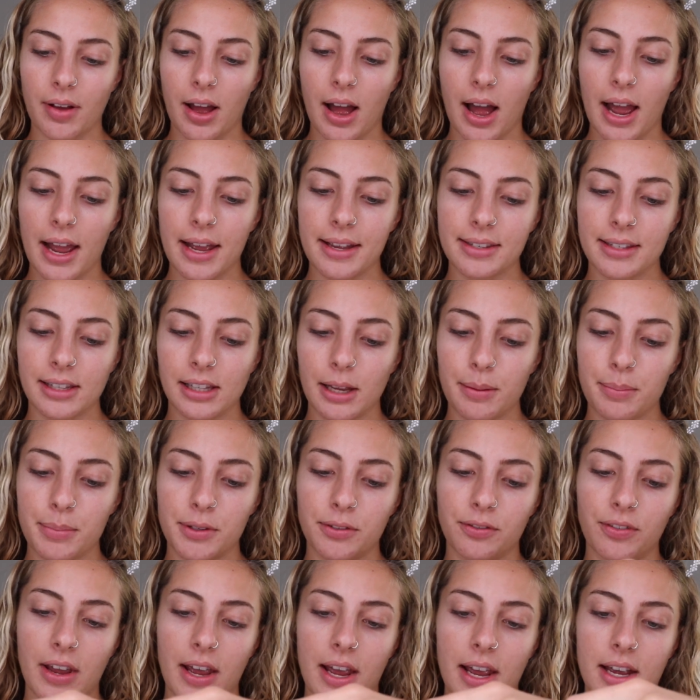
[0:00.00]
eyes,
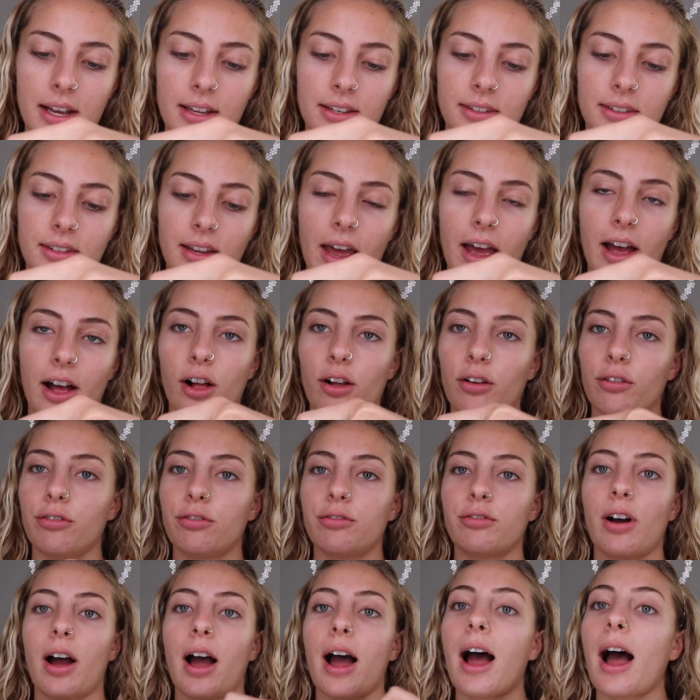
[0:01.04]
lips, face,
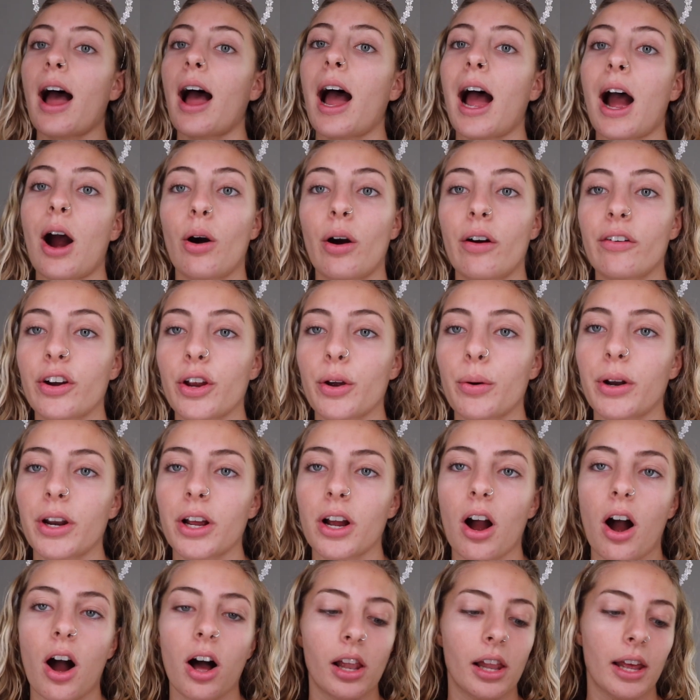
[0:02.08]
e.l.f., however you
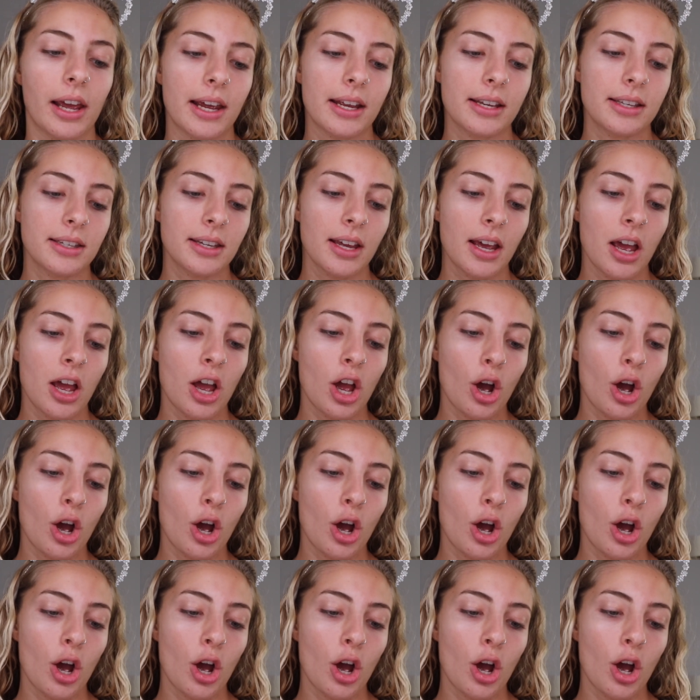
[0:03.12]
want to call it,